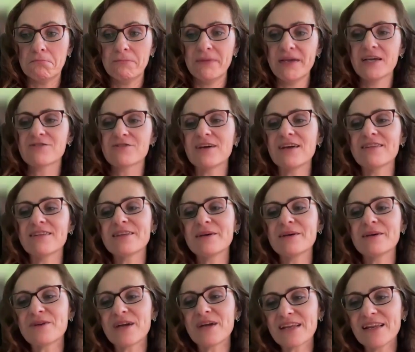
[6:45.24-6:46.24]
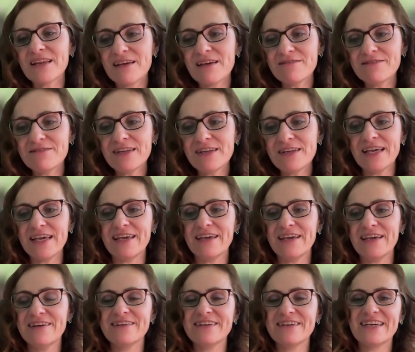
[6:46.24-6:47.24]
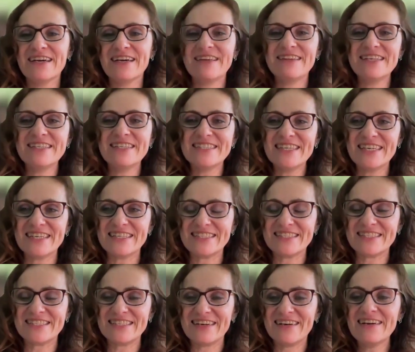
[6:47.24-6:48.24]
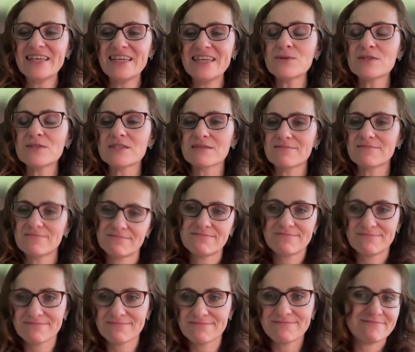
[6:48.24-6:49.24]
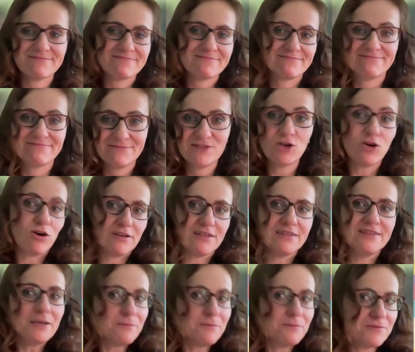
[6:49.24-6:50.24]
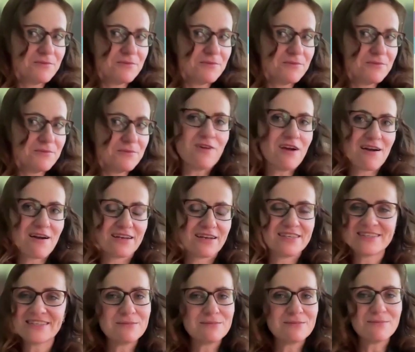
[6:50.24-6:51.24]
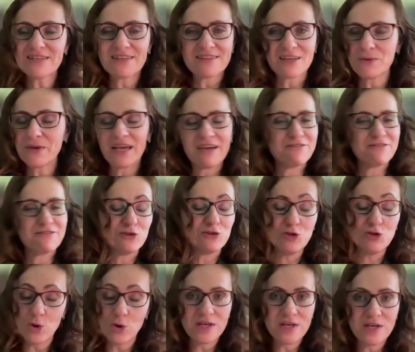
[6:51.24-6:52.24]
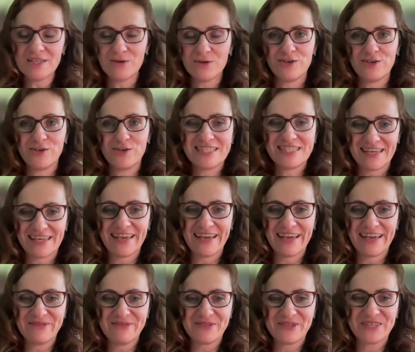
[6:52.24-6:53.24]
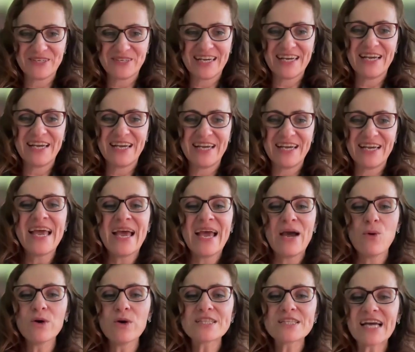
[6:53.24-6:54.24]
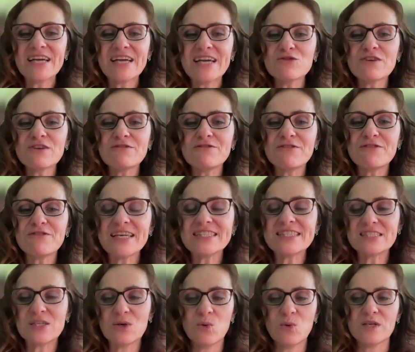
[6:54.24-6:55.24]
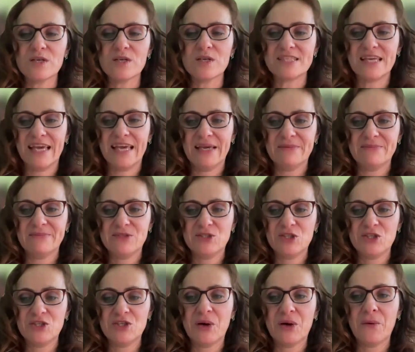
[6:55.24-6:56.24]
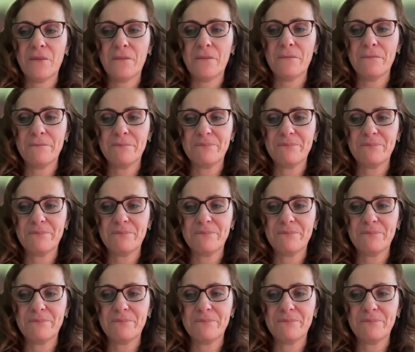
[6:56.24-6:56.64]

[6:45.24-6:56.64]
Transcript: Big round the brack, lovely. Okay, that's it. He was gollening, big round the brack. It doesn't matter that we have no idea what he's saying. Okay, what kind of a Flester was he? Do you know?